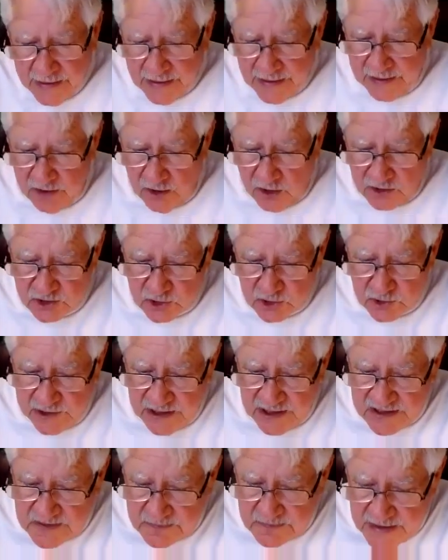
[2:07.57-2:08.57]
and all
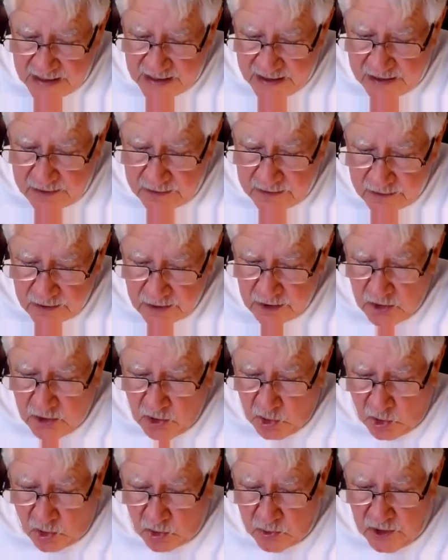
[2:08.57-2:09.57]
treaties made
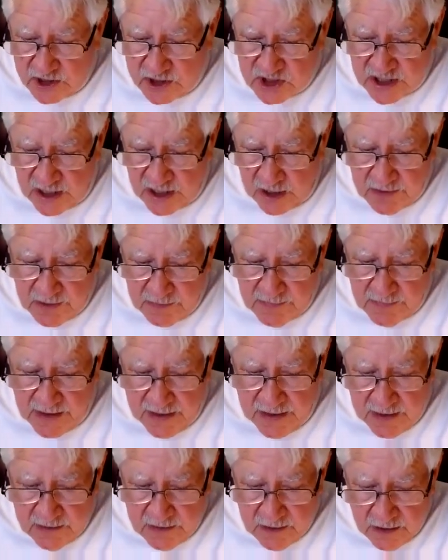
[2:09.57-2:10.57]
or which shall be
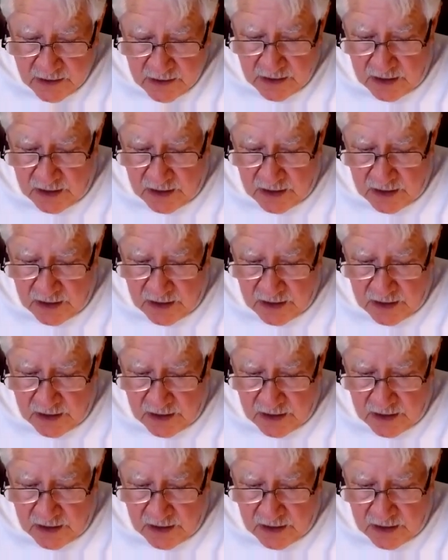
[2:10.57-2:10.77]
made